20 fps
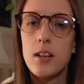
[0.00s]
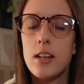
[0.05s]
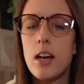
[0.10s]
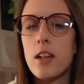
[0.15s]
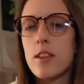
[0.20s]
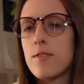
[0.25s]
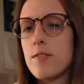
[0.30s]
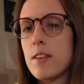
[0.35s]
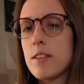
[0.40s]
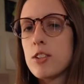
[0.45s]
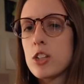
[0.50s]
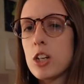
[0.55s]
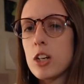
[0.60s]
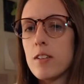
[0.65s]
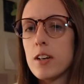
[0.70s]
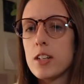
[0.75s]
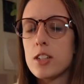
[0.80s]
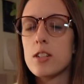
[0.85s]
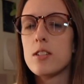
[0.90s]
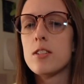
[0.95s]
Now, the 5th
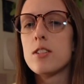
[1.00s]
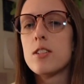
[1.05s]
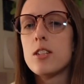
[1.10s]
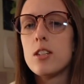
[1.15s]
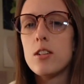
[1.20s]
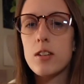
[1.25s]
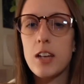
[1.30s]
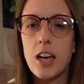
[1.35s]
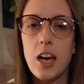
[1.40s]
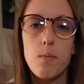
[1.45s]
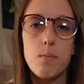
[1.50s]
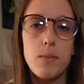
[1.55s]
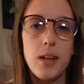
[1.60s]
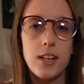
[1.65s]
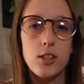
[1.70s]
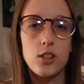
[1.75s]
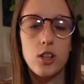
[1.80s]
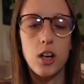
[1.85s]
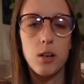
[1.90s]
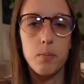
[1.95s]
generation still kept
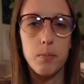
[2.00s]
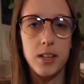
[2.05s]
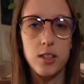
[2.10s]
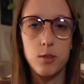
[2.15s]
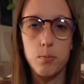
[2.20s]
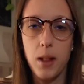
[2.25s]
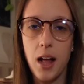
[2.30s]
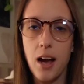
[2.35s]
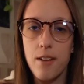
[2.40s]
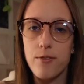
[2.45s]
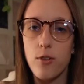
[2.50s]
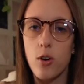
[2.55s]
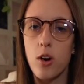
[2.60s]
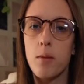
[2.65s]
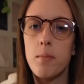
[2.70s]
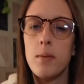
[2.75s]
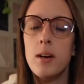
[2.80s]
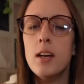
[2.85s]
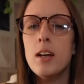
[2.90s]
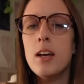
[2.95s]
that truck-based
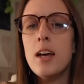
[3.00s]
platform